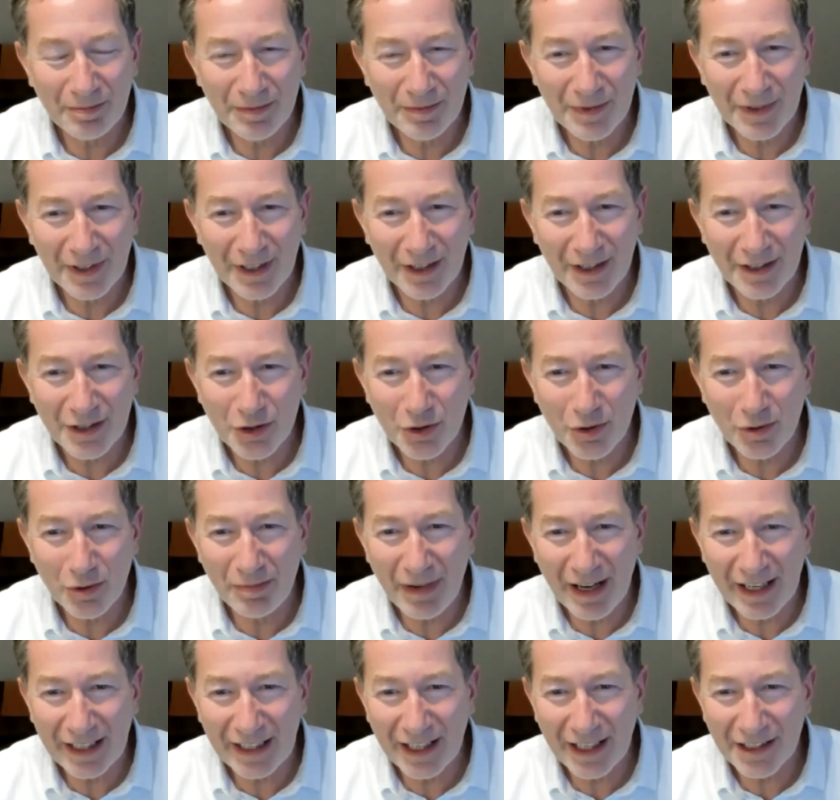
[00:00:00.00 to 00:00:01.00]
it's called
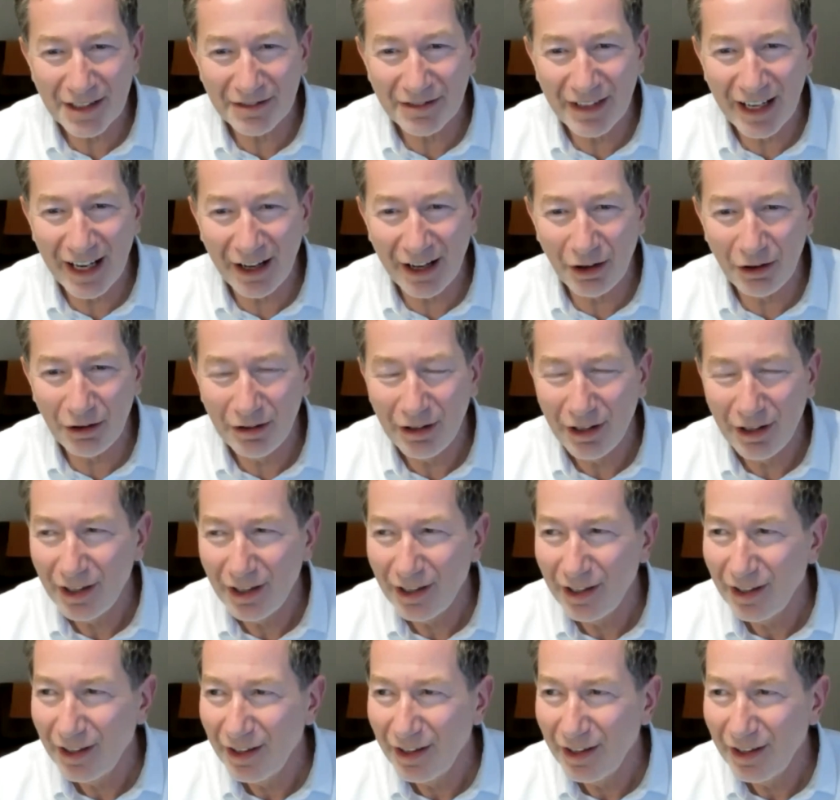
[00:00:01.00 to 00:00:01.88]
Bat Out of Hell.